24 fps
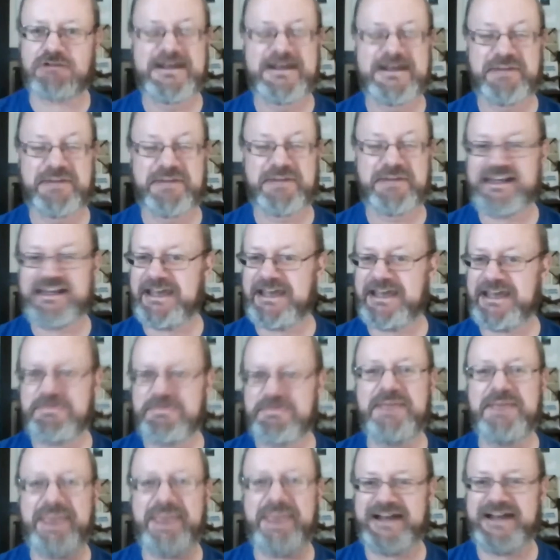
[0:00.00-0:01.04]
but it can't be
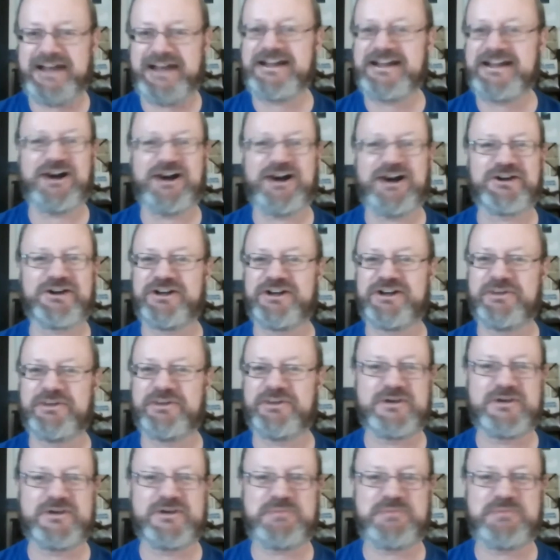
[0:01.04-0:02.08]
a main character,
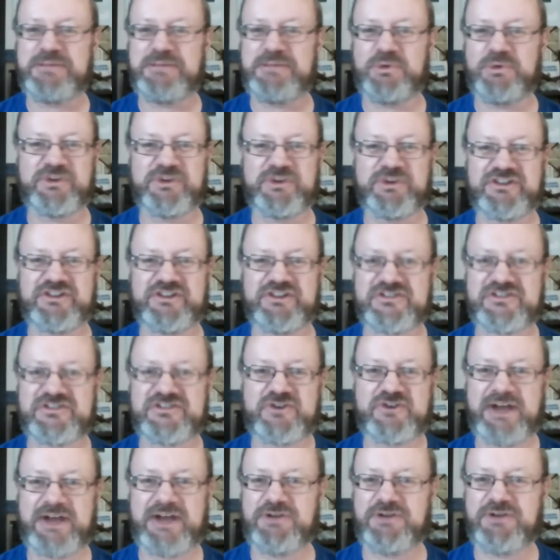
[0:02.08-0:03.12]
otherwise people will just
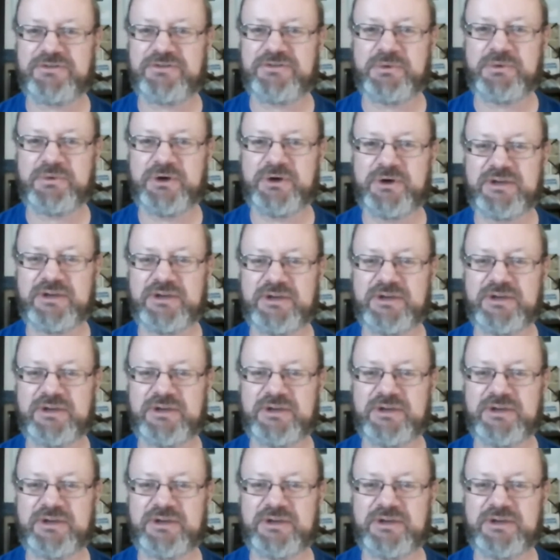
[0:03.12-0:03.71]
drive off the road.